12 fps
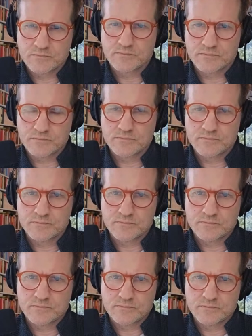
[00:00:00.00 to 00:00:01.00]

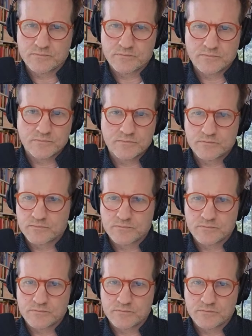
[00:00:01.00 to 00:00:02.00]

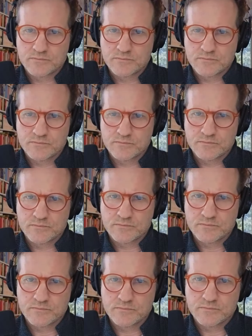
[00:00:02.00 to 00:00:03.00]

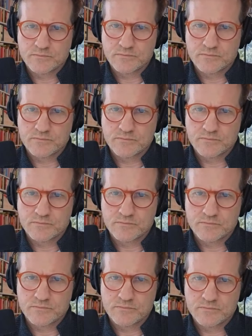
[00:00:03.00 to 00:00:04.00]

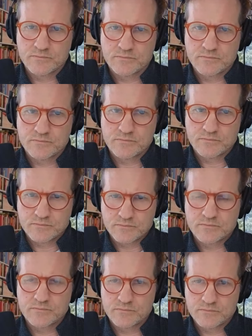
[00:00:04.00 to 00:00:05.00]

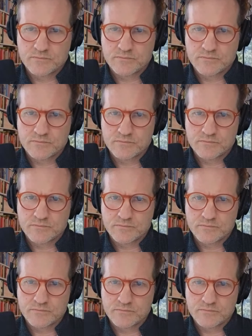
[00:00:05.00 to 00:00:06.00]

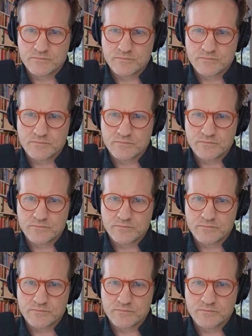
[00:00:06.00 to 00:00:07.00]

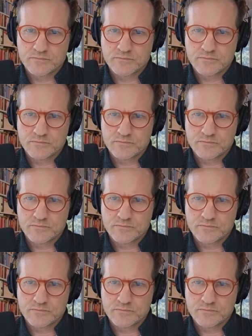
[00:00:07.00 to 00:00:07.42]
(silent)